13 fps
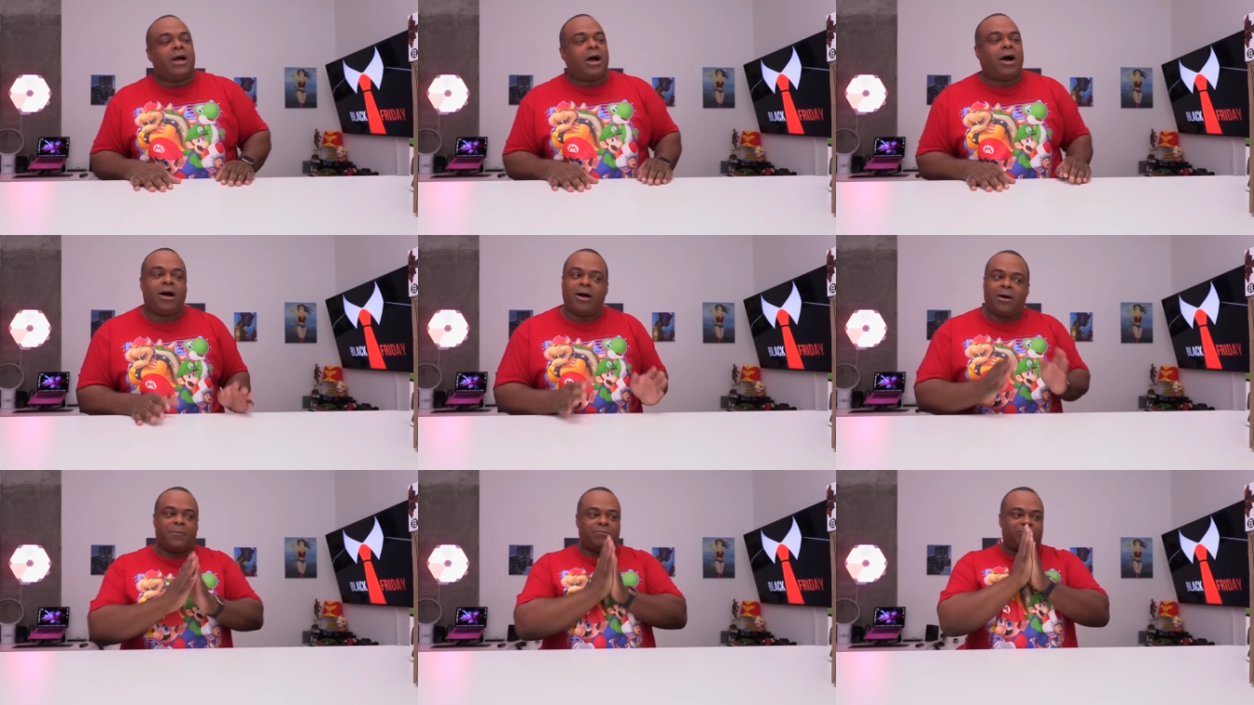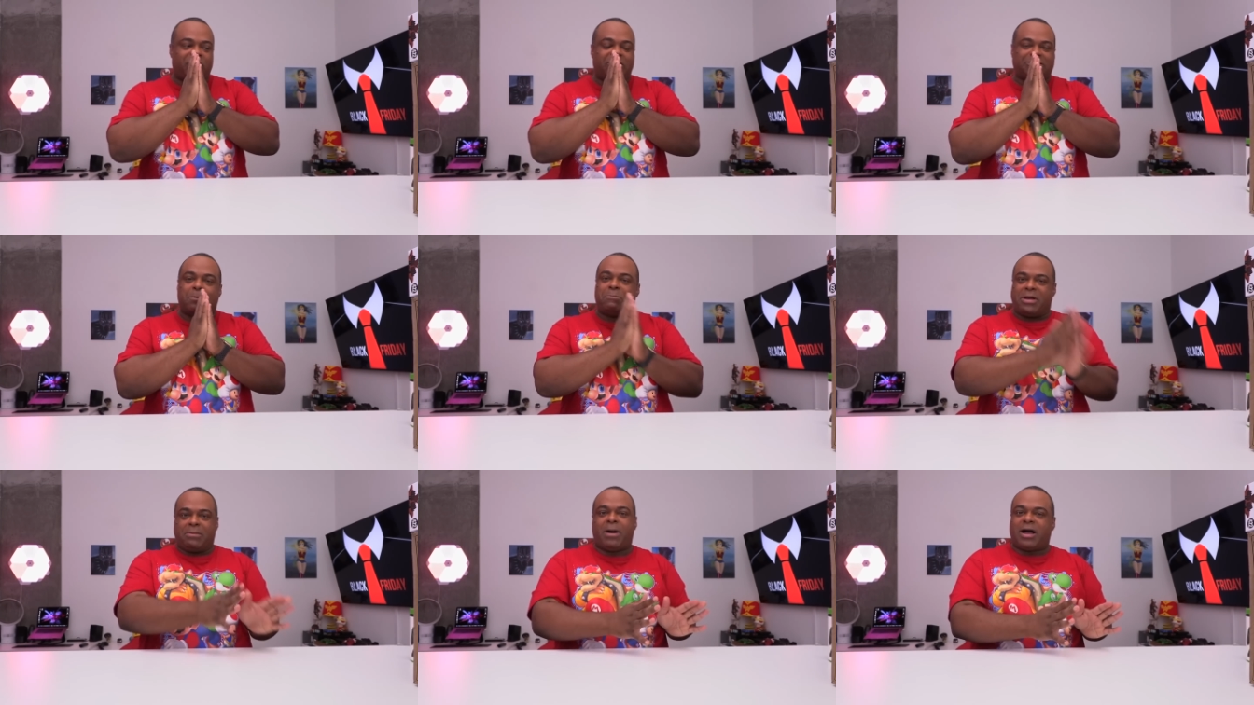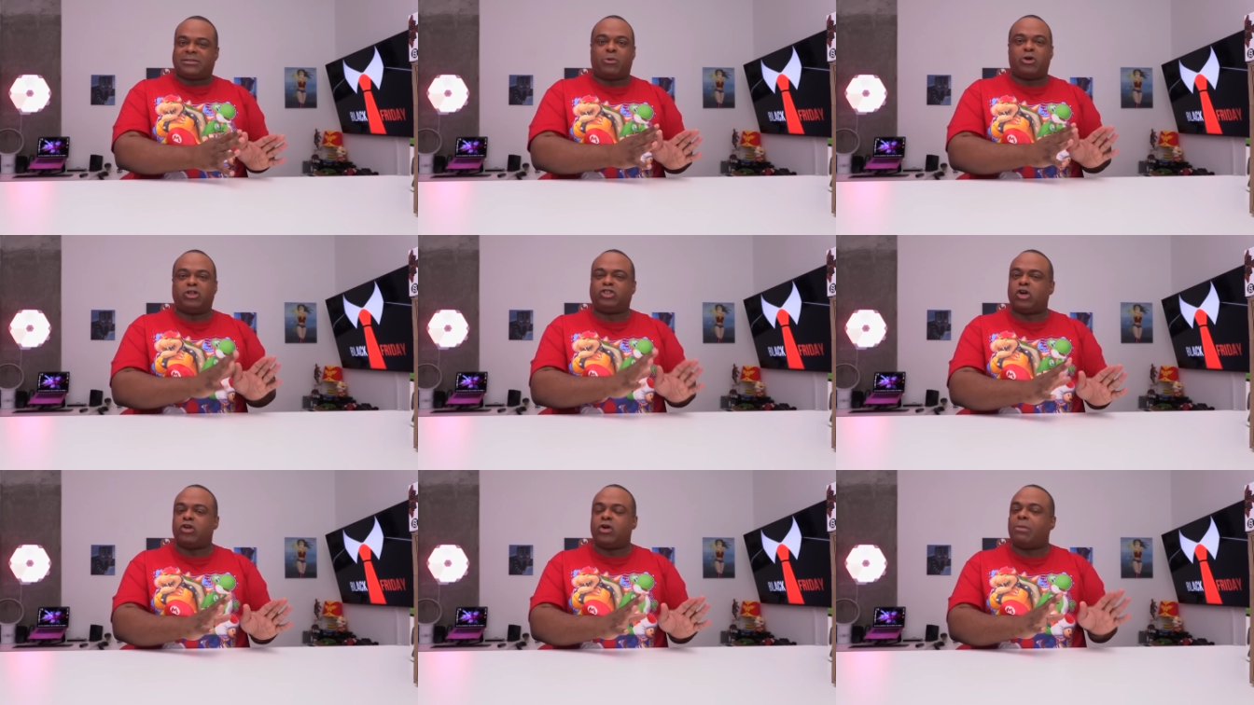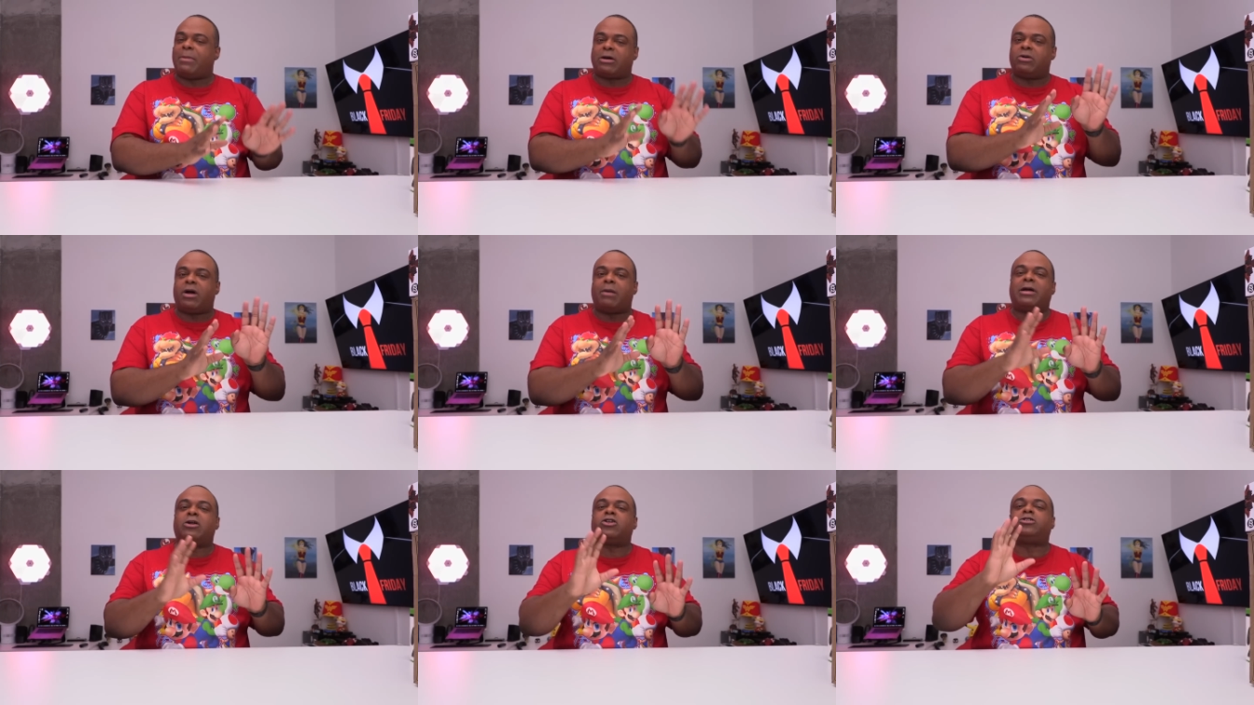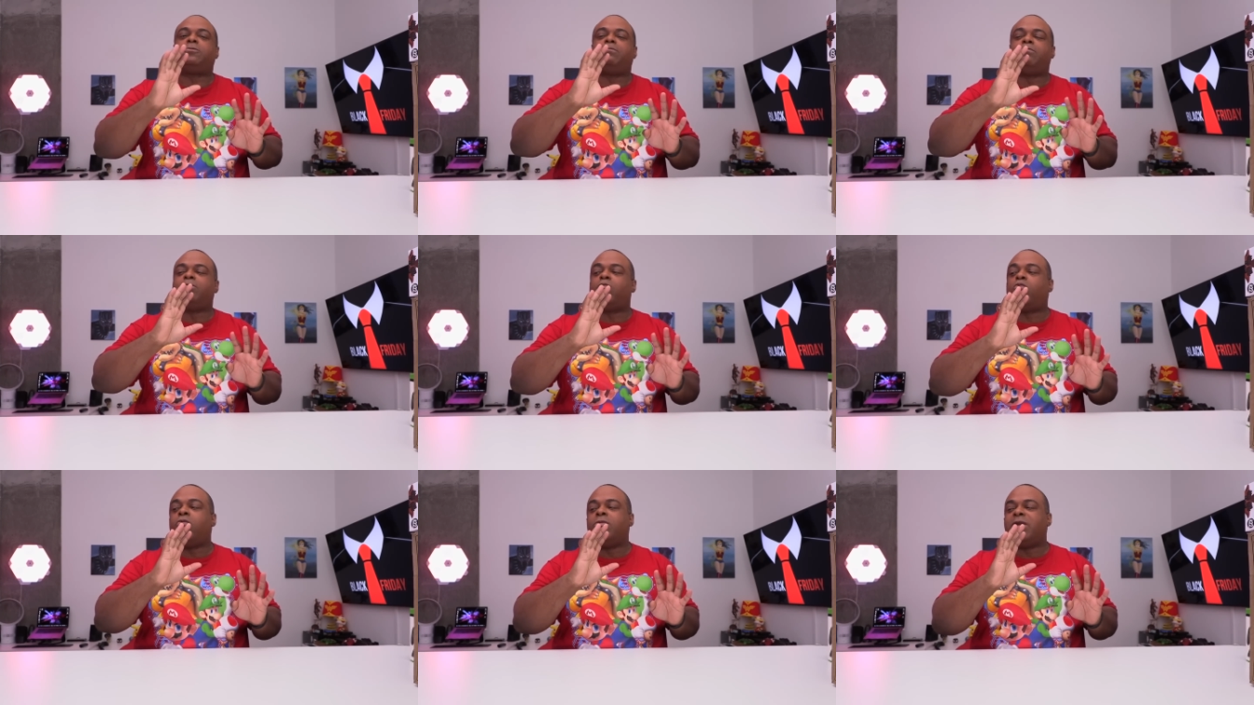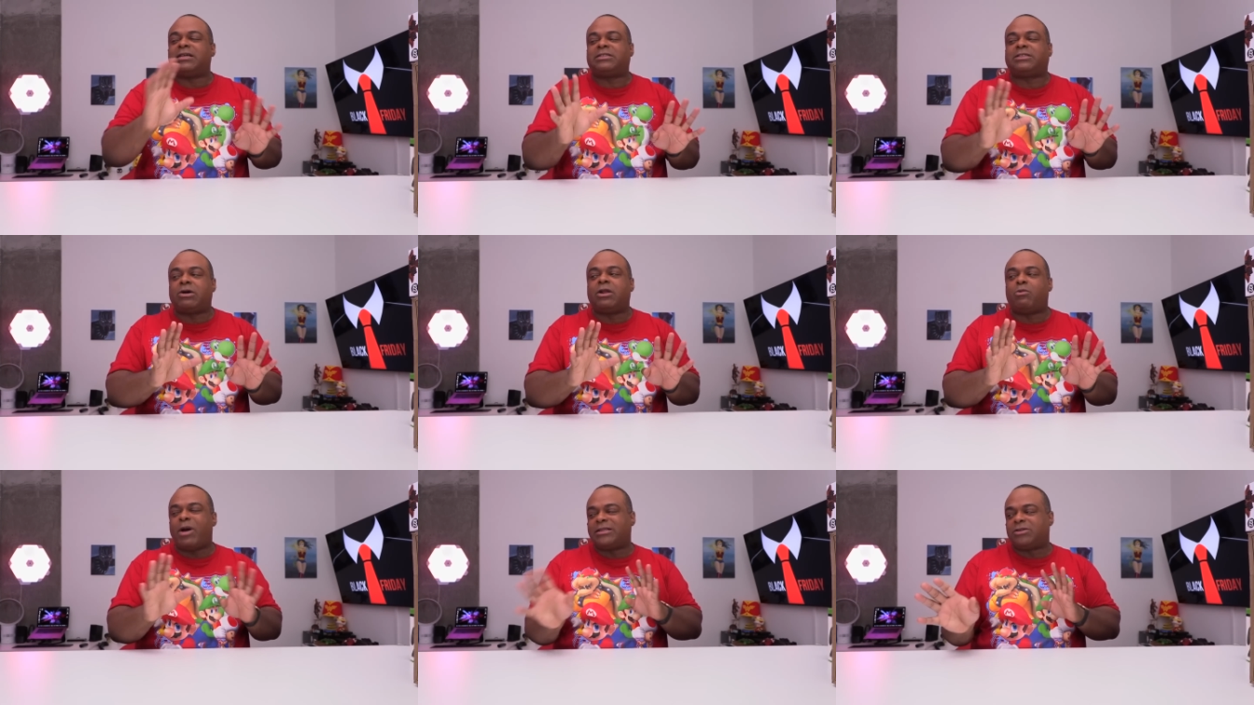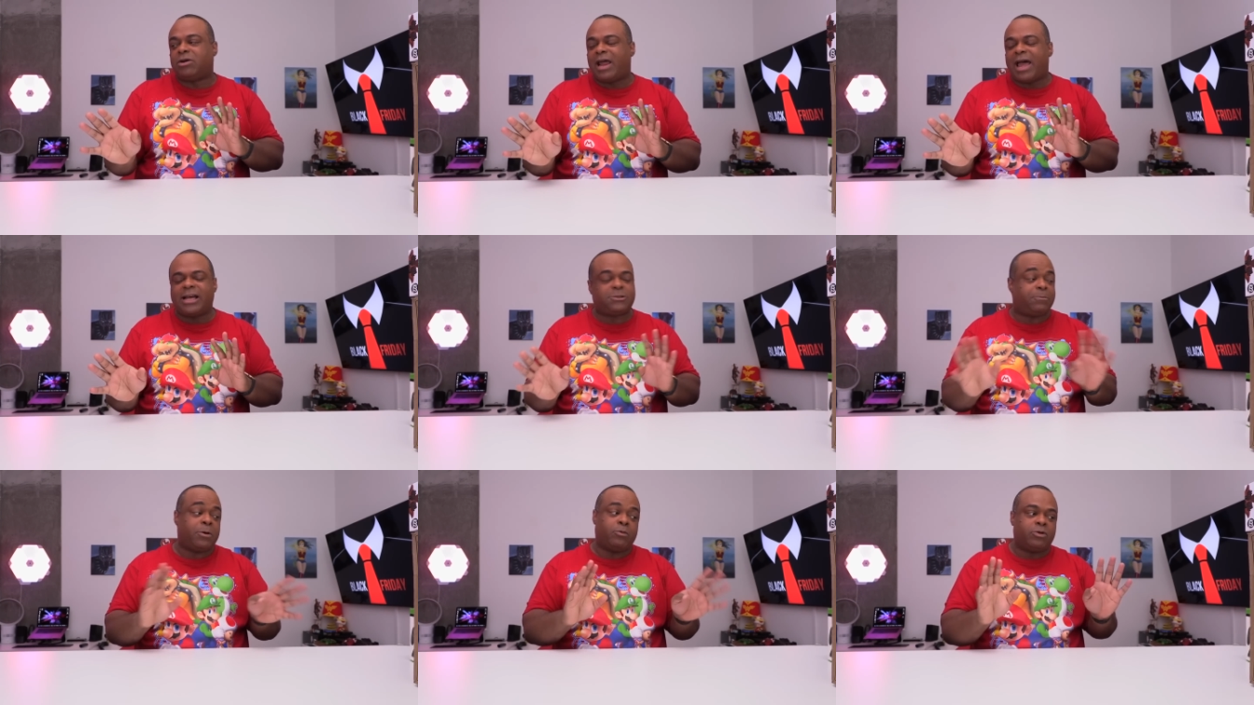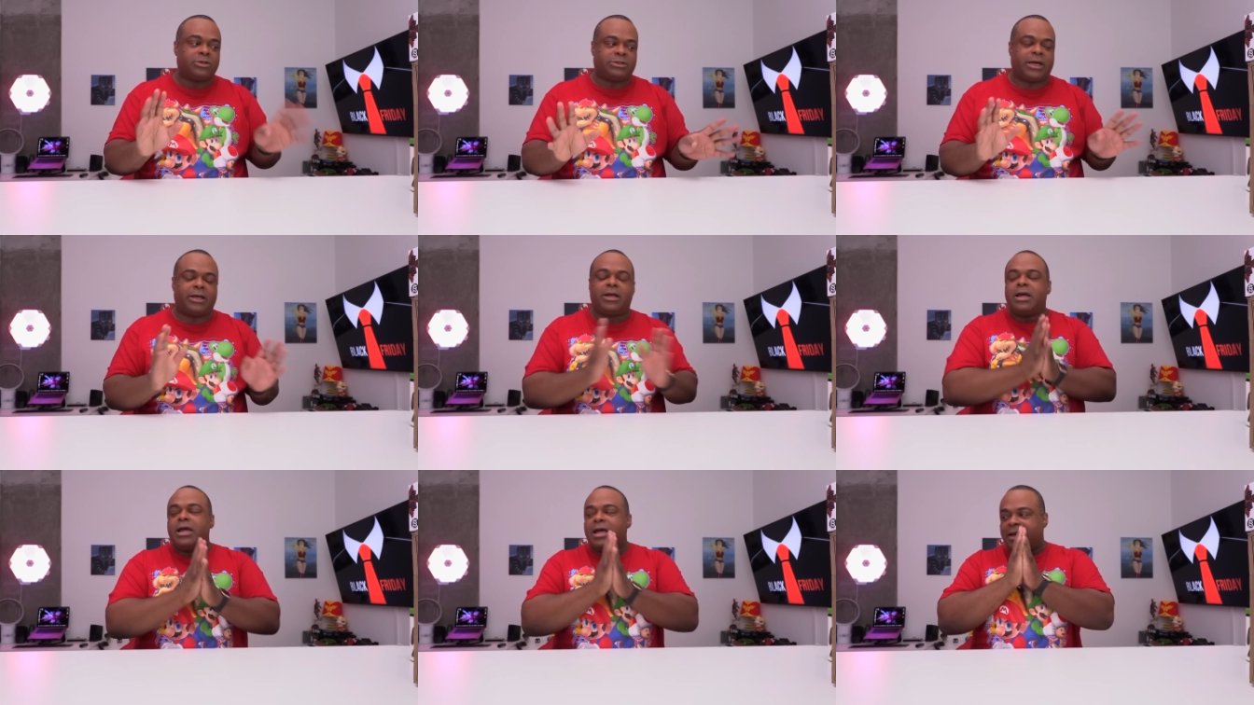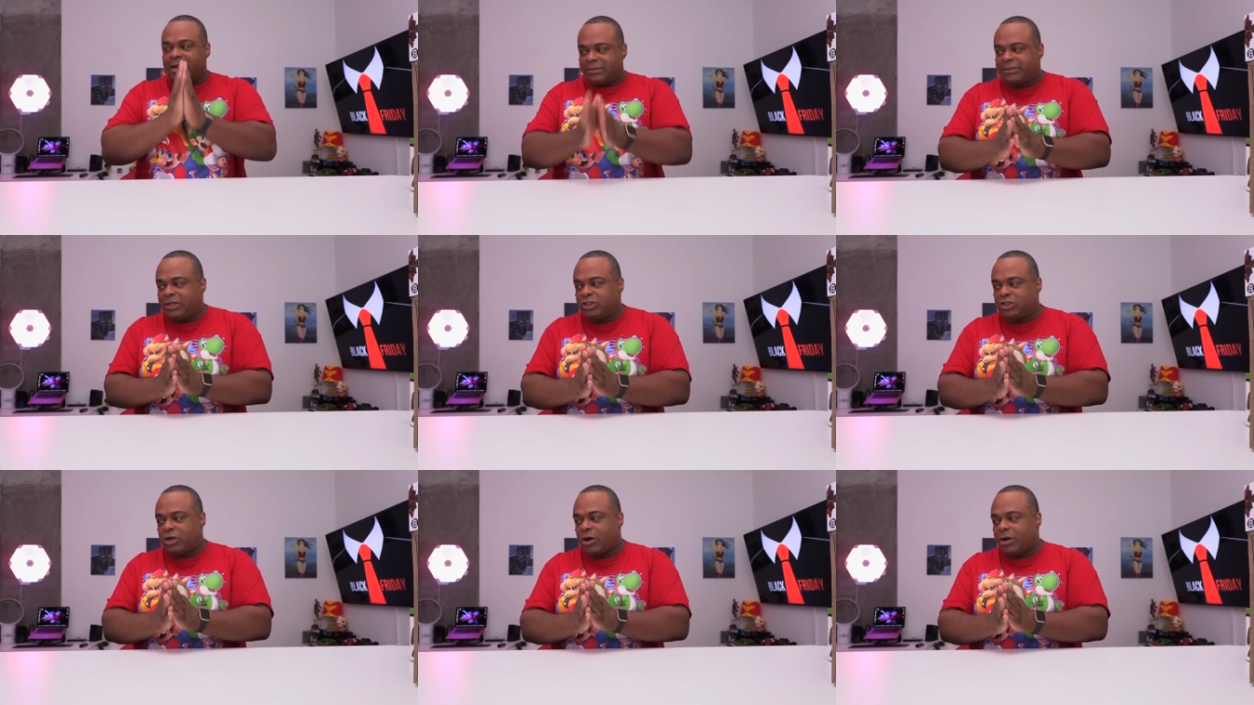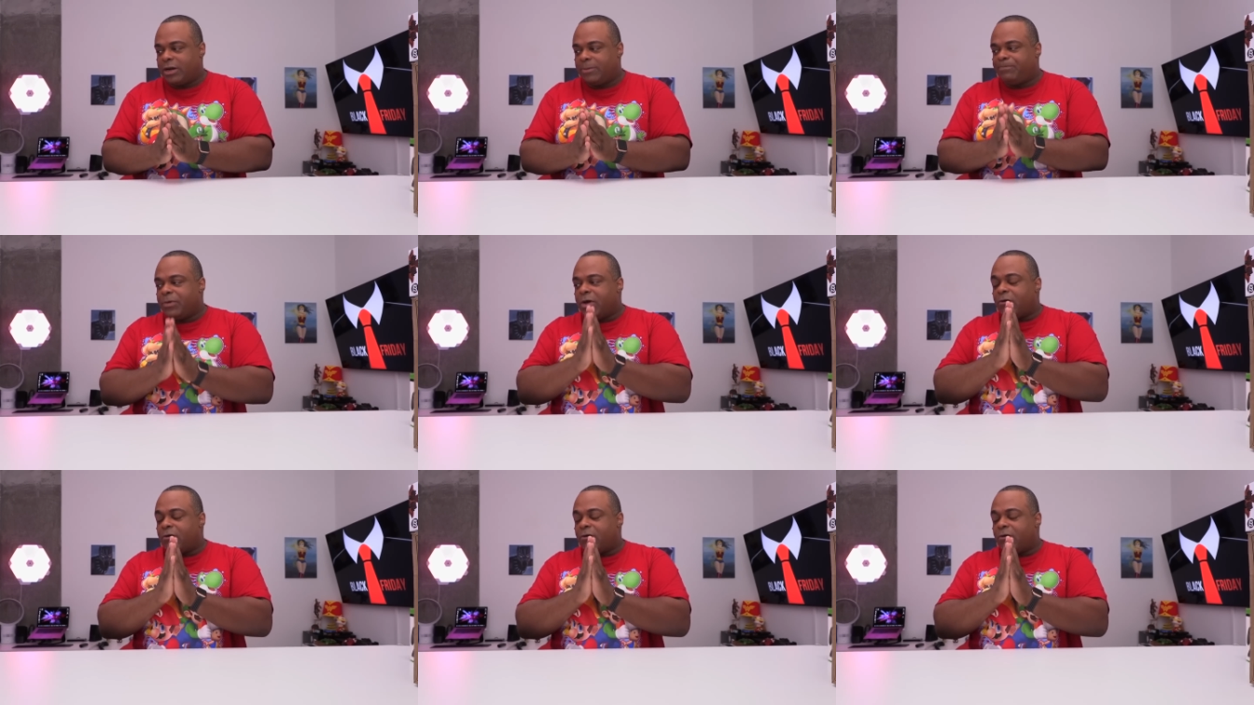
Um, there's a big box I want to show you. I'm not gonna I'm not gonna necessarily wait till last, but we'll see. Let's get started.